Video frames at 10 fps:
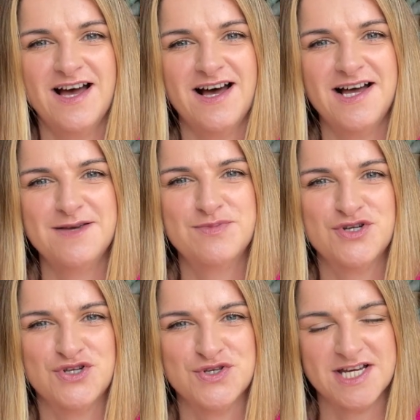I
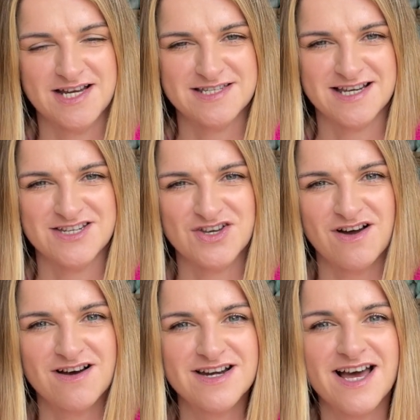produce hand-dyed
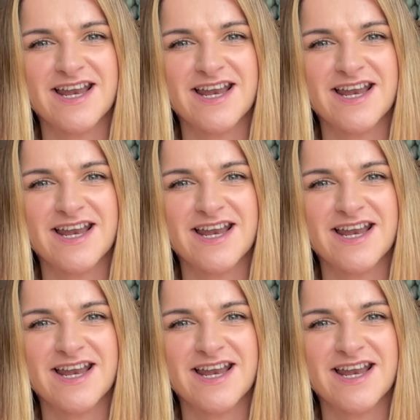yarn